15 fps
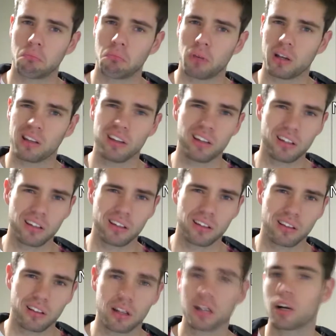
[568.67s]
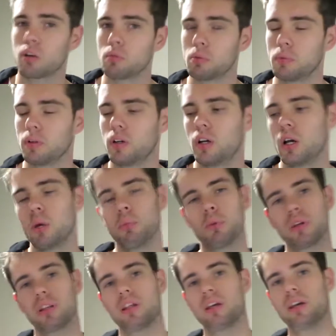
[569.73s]
I think? I can't remember.
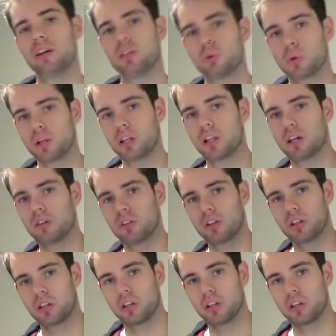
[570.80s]
But in 2011,